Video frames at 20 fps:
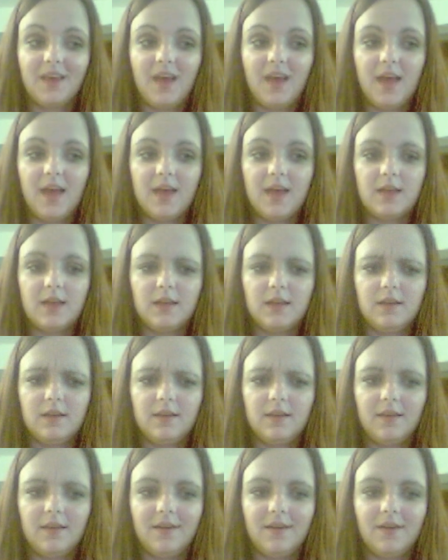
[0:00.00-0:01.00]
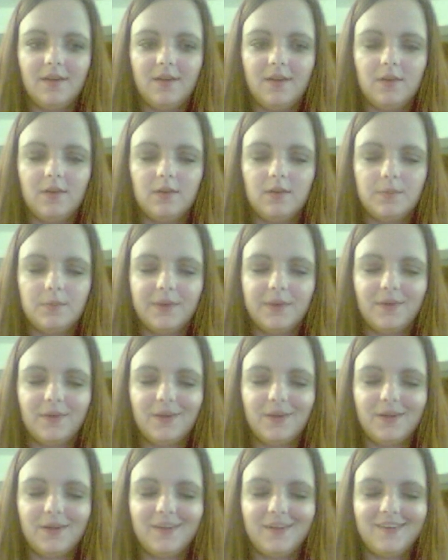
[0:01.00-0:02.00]
And, oh my
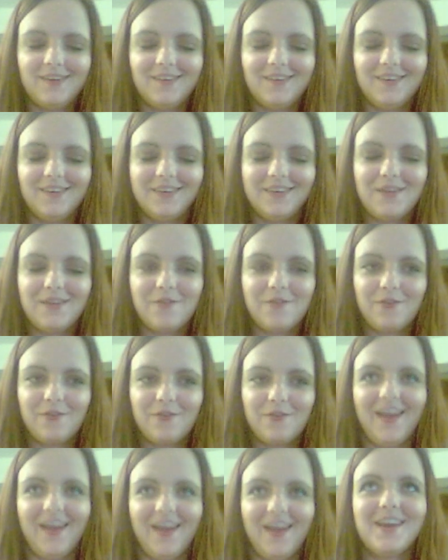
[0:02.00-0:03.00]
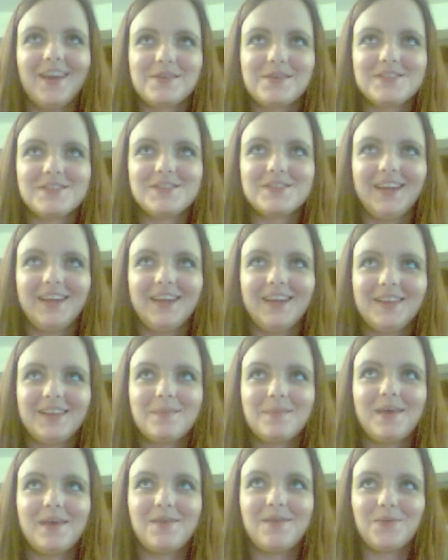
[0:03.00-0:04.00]
God, I'll never forget it. I was standing at the
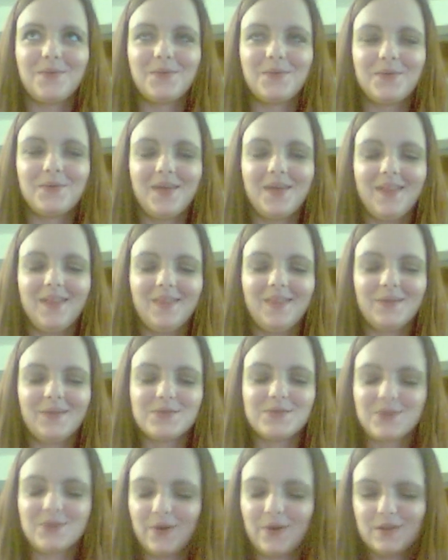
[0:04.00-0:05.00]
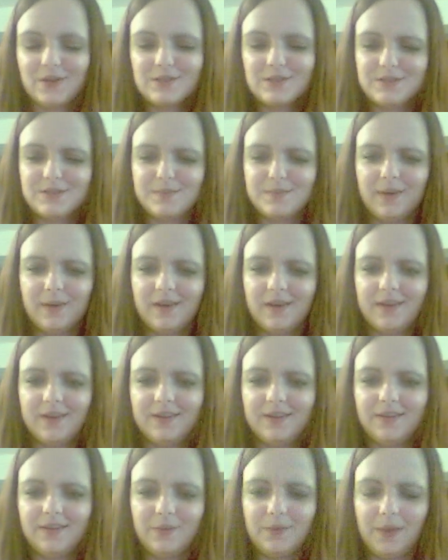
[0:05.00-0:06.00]
payphone, and there's cars
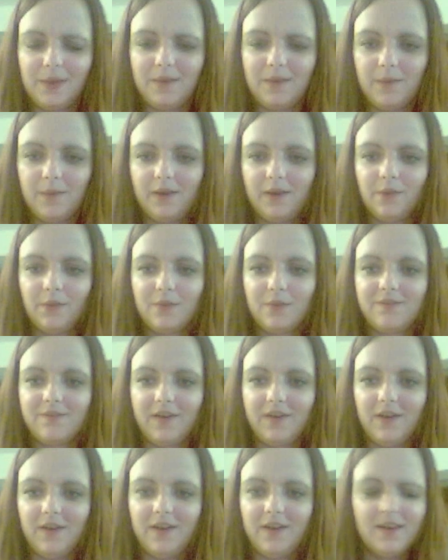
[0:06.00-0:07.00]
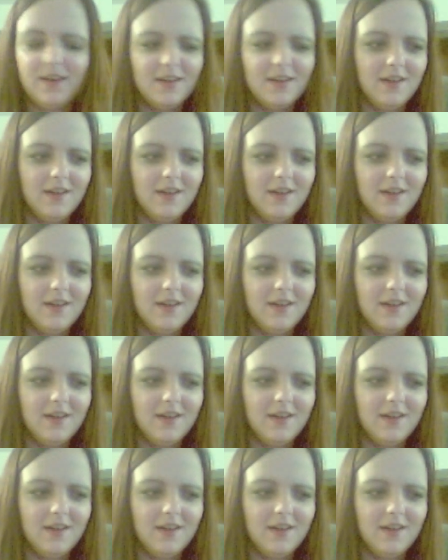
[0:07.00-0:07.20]
behind, you know, getting ready to go on the ferry.